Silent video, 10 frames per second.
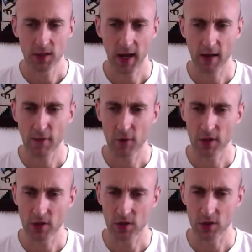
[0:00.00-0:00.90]
Take, for
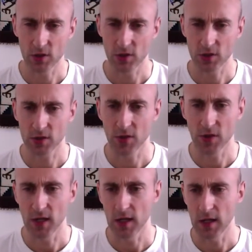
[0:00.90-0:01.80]
instance,
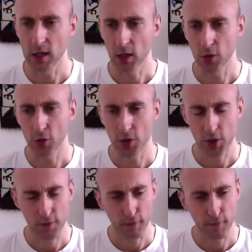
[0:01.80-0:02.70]
the
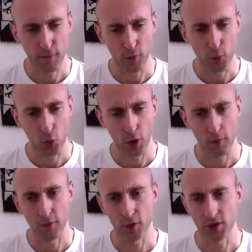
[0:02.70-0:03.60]
Nutrition for Football
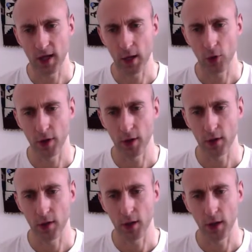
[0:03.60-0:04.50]
conference held
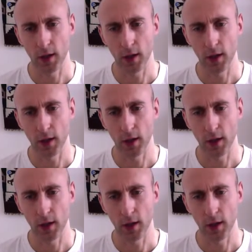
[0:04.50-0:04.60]
in